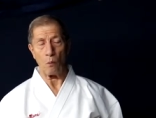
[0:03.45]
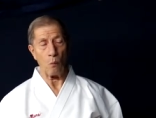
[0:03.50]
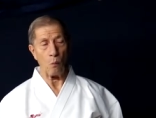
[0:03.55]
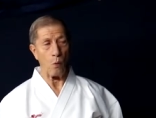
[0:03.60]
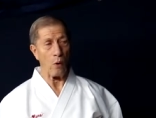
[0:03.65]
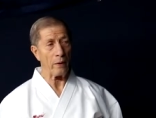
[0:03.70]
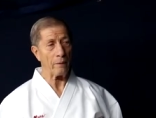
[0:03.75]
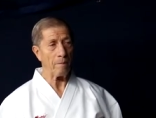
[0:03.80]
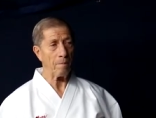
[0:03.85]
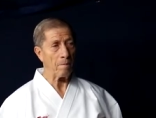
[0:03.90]

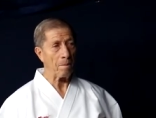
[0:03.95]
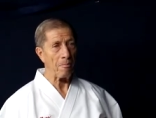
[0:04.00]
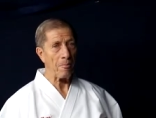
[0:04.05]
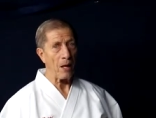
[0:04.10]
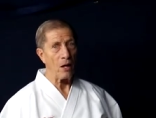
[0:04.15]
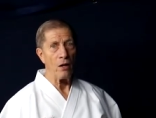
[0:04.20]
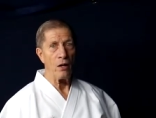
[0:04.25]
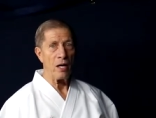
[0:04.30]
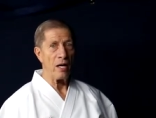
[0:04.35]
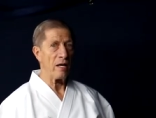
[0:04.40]
One,
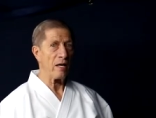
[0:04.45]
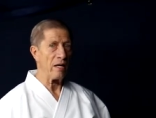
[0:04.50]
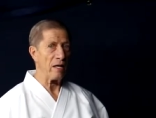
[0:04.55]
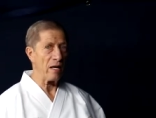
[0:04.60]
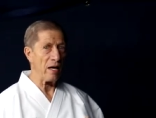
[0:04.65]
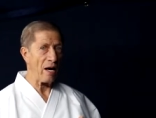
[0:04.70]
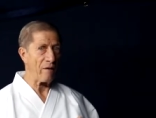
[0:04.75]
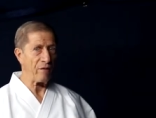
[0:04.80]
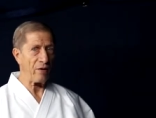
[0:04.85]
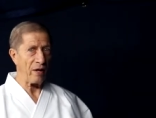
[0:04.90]

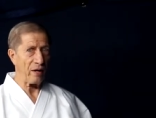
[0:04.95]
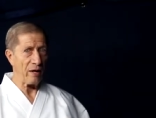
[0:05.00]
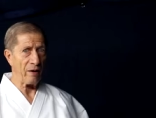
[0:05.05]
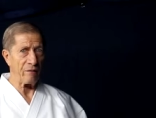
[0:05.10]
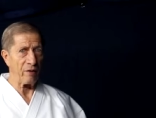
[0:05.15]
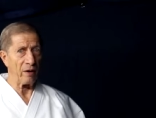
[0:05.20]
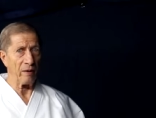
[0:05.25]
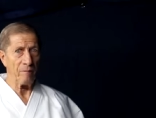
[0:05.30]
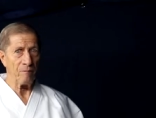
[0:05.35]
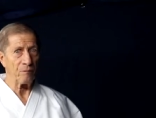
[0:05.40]
never
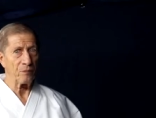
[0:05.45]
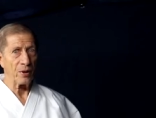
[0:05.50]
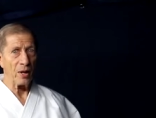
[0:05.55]
ever,